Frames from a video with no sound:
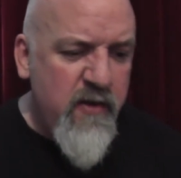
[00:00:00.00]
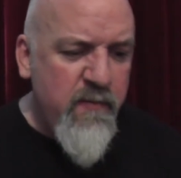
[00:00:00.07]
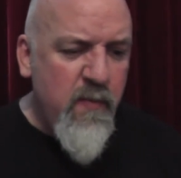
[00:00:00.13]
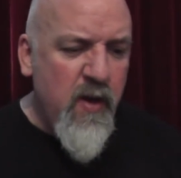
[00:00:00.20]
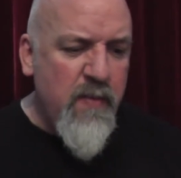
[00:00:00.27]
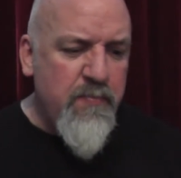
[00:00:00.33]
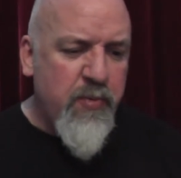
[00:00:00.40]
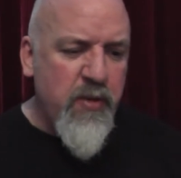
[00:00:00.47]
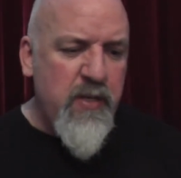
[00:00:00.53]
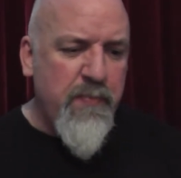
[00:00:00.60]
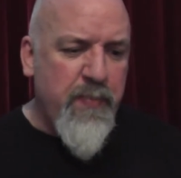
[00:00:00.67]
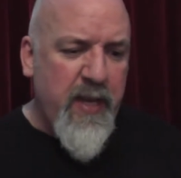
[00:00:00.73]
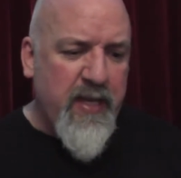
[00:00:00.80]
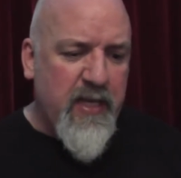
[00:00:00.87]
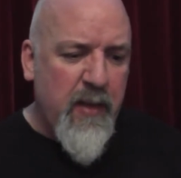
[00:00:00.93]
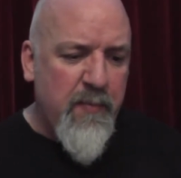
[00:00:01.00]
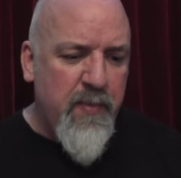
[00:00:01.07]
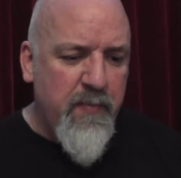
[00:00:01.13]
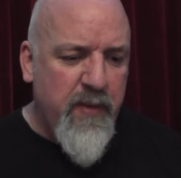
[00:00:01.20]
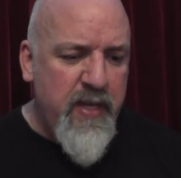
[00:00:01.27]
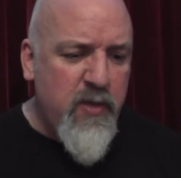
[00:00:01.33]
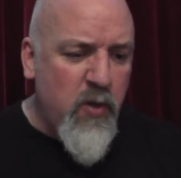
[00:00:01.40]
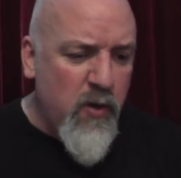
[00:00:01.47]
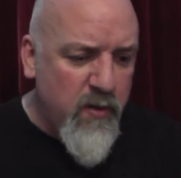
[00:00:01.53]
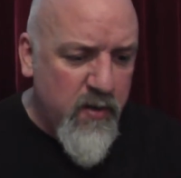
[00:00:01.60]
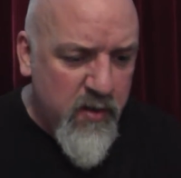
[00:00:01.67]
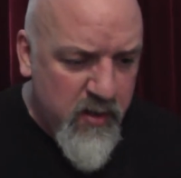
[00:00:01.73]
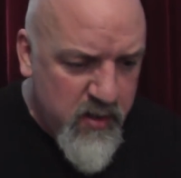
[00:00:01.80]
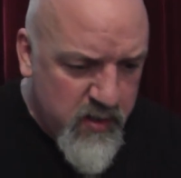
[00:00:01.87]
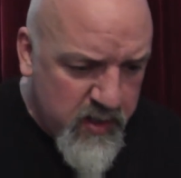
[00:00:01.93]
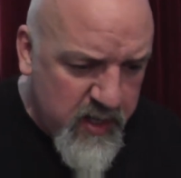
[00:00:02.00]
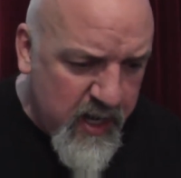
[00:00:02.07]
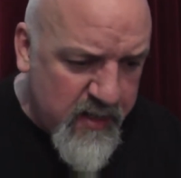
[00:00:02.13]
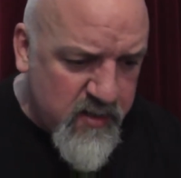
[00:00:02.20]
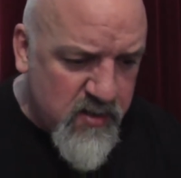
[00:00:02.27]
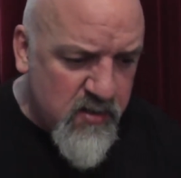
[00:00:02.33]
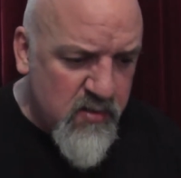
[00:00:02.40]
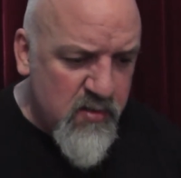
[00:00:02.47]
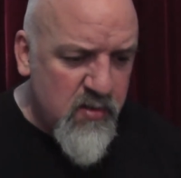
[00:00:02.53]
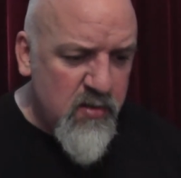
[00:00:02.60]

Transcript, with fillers: Never mind. Put your back up, me. Gone, get.